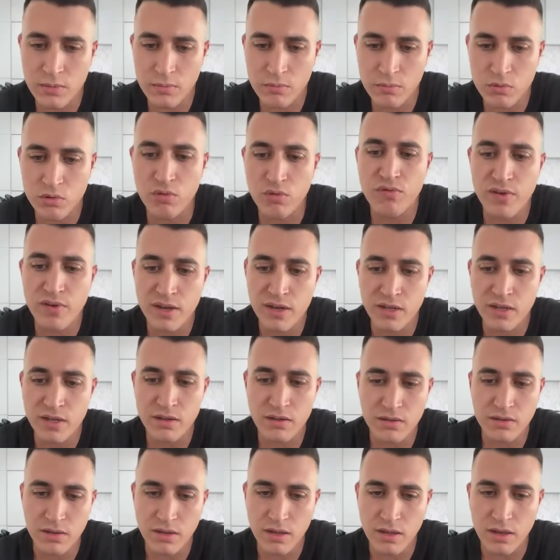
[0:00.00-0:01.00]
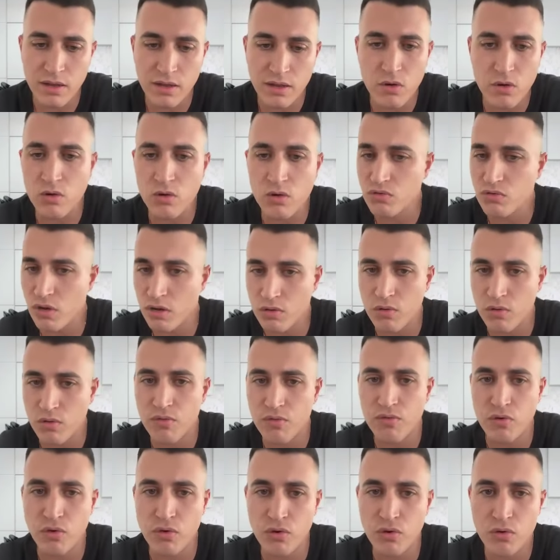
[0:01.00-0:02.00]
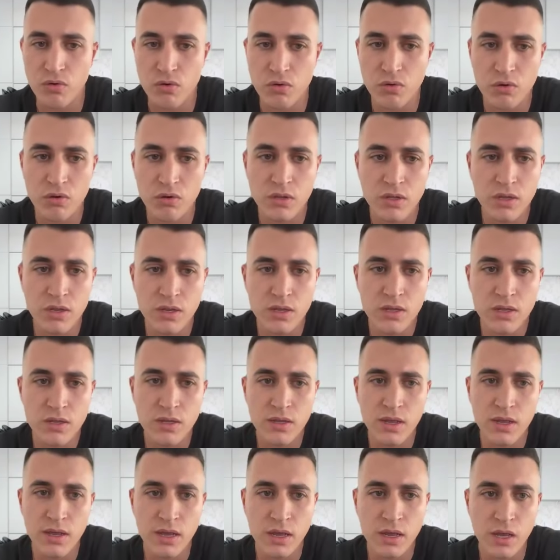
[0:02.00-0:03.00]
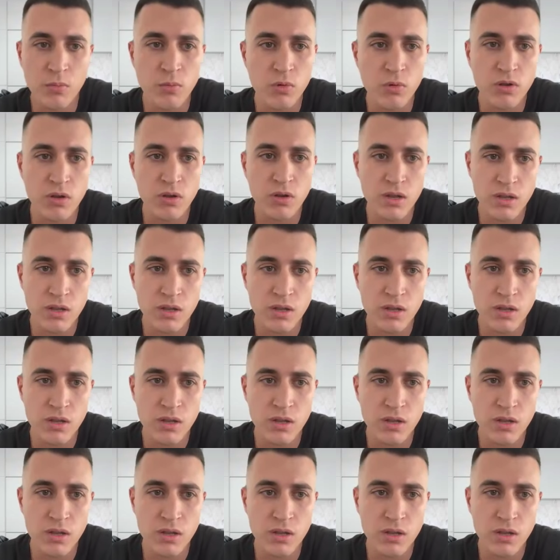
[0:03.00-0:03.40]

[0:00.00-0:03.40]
to find a contractor for your remodeling.